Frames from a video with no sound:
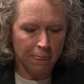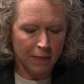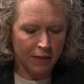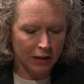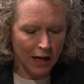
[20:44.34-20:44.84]

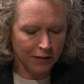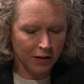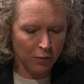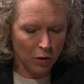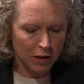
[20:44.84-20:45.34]
the last
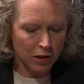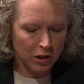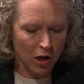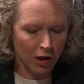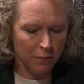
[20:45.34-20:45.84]
I want to
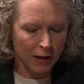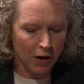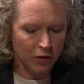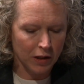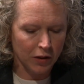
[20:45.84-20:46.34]
talk
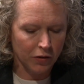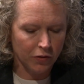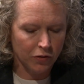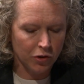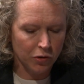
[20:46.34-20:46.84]
about
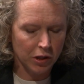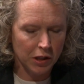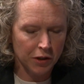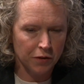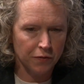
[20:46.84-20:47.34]
is duty
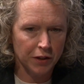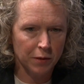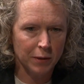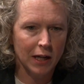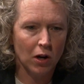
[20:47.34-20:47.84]
to intervene,
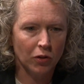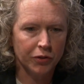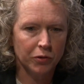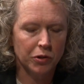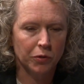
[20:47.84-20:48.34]
but I
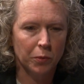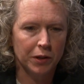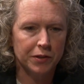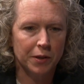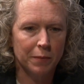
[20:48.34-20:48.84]
also just
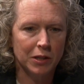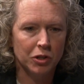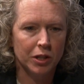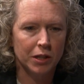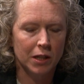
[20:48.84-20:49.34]
wanted to
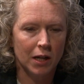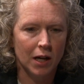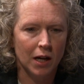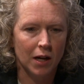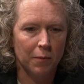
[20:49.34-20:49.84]
mention
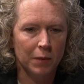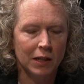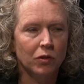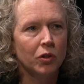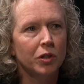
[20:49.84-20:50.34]

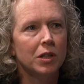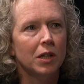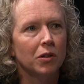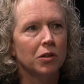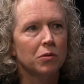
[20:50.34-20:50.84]
it's good to
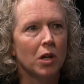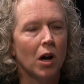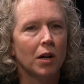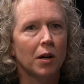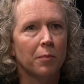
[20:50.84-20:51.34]
hear you
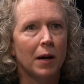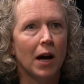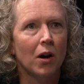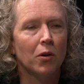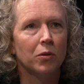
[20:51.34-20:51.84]
talk
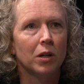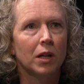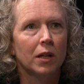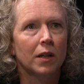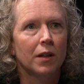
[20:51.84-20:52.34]
about
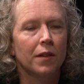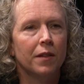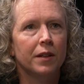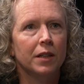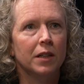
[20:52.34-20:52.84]

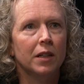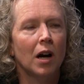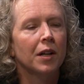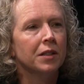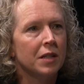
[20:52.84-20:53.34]
the
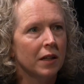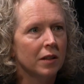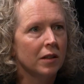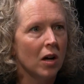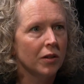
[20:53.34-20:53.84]

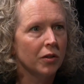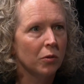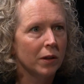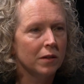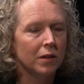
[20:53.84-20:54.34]
unintended
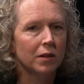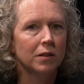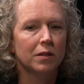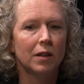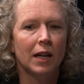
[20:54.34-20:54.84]

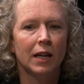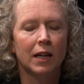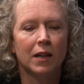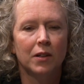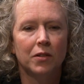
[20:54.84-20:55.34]
consequences
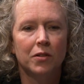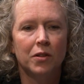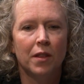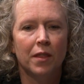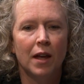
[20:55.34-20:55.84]
and
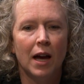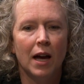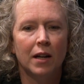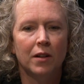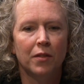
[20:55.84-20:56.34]

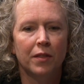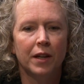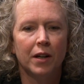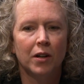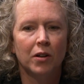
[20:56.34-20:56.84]
that
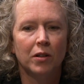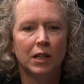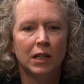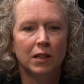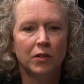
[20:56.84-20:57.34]
there
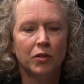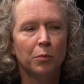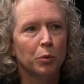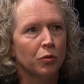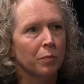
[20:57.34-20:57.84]
is a
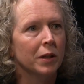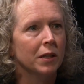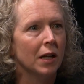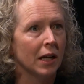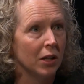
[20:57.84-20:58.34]
movement,
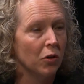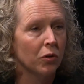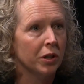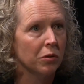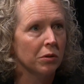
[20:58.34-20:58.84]
and I know that you're